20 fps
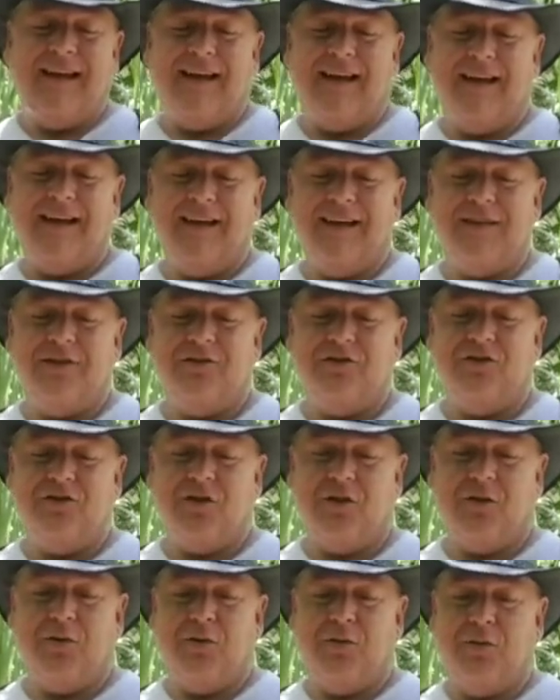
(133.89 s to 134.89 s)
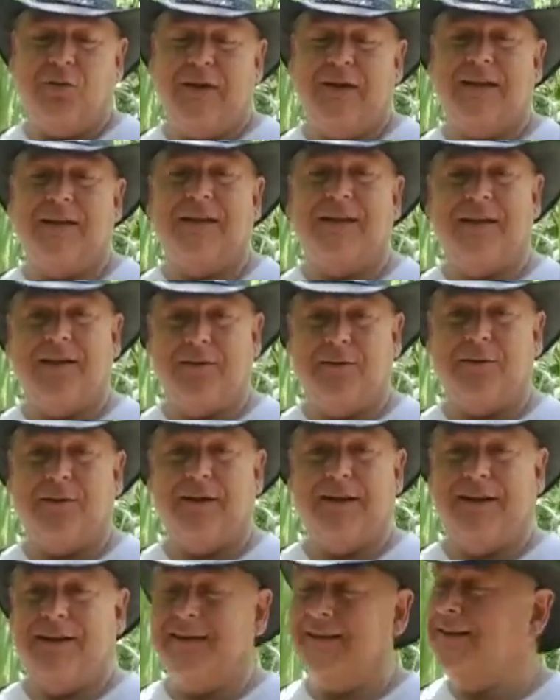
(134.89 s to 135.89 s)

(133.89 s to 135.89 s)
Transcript: Joe Keery.